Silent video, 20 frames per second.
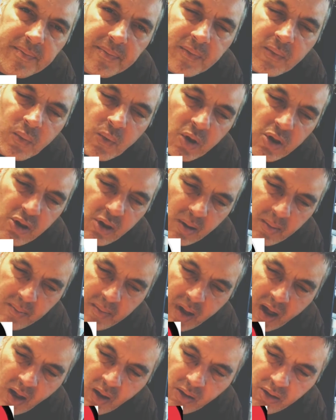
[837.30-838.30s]
with something
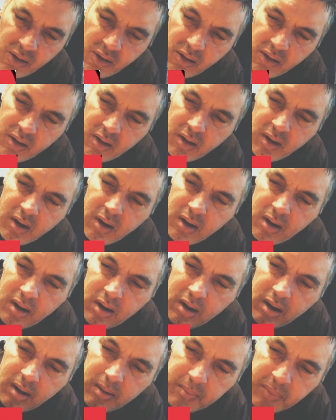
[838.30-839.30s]
else.
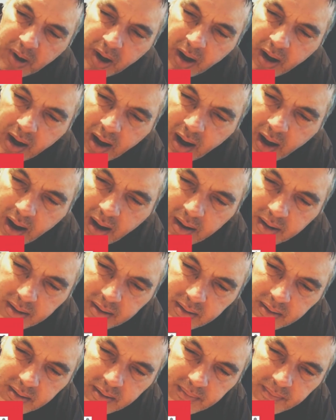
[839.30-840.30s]
But
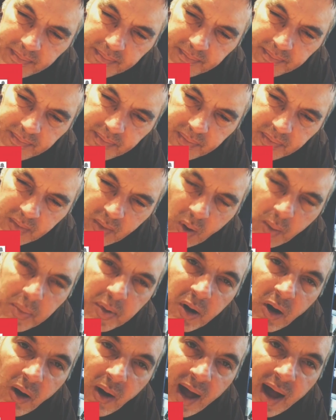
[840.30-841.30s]
hope
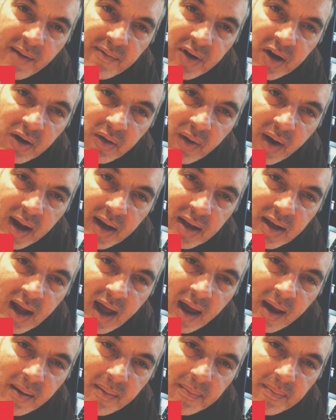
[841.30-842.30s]
you're all having a great day.